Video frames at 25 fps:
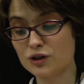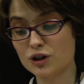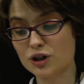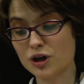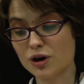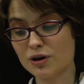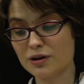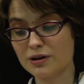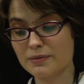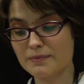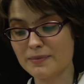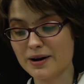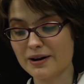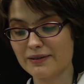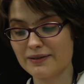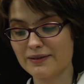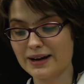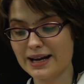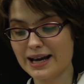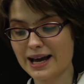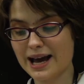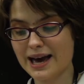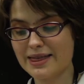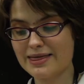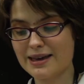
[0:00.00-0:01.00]
Jock
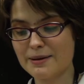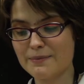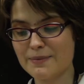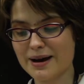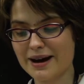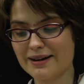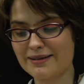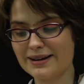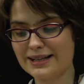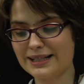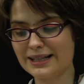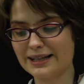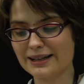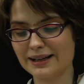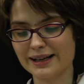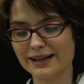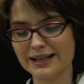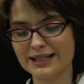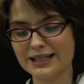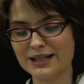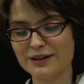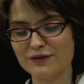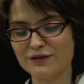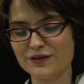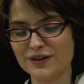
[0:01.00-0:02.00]
Murray and they married in
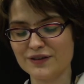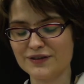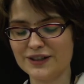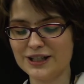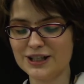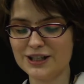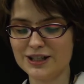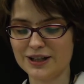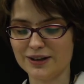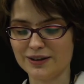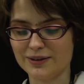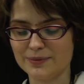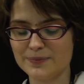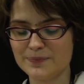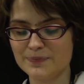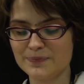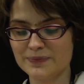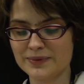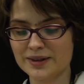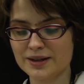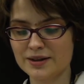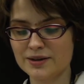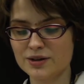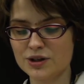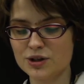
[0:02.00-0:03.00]

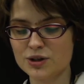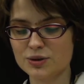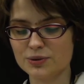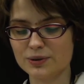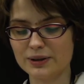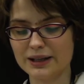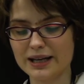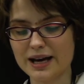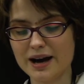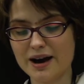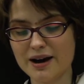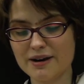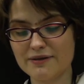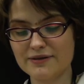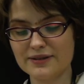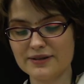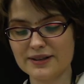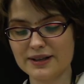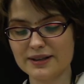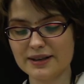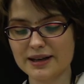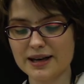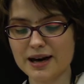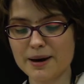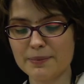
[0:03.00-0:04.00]
1952. Shortly
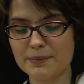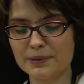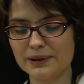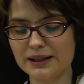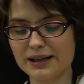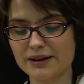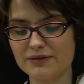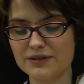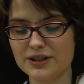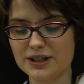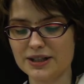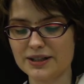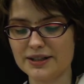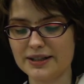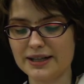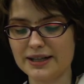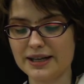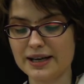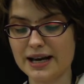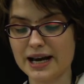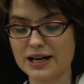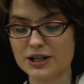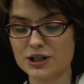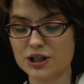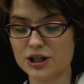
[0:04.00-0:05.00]
after, the couple left
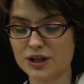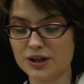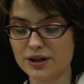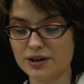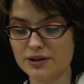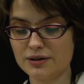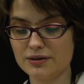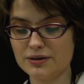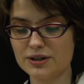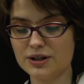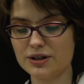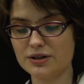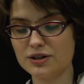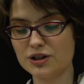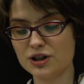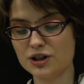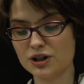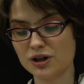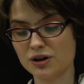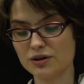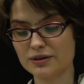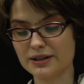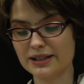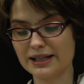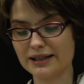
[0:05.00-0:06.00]
GCHQ due to
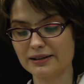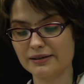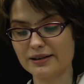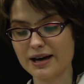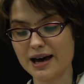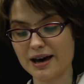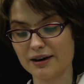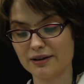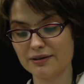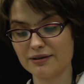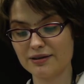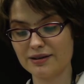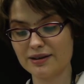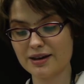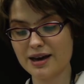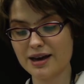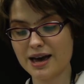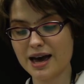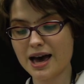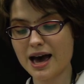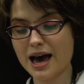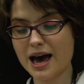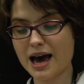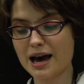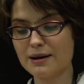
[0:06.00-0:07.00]
Jock's ill health
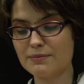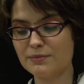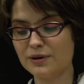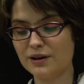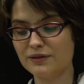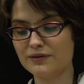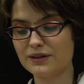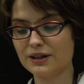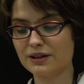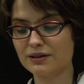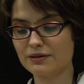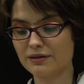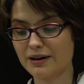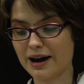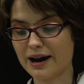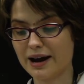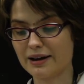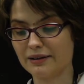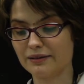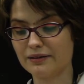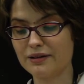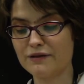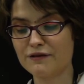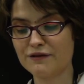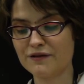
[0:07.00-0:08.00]
and moved to
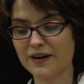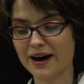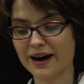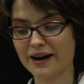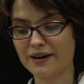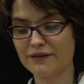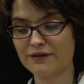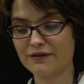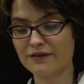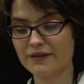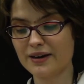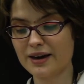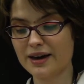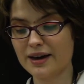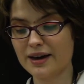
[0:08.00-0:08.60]
Crail, Fife.